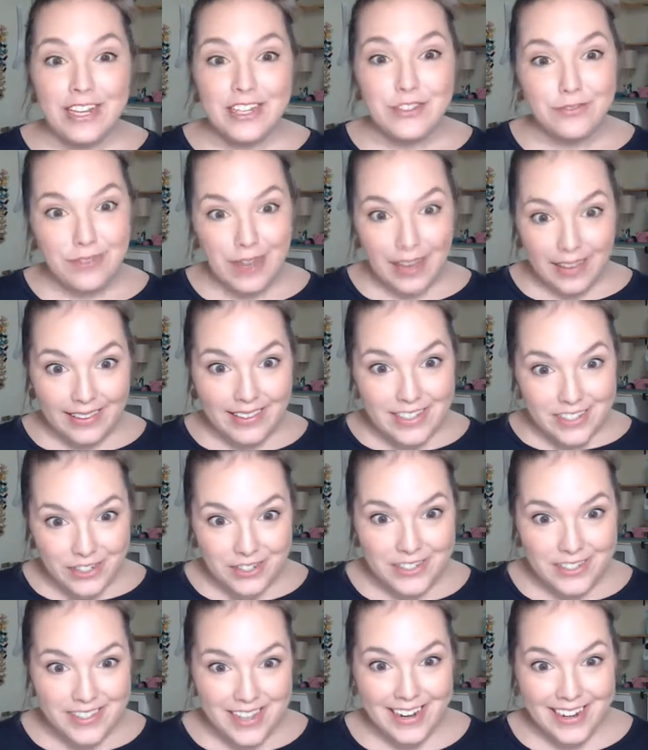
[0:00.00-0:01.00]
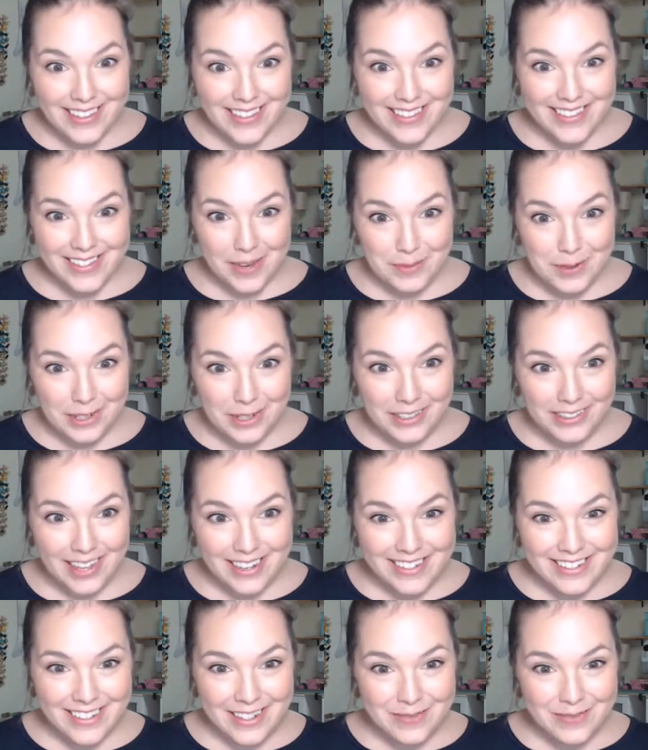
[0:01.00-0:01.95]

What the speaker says: to finally start designing the summer collection.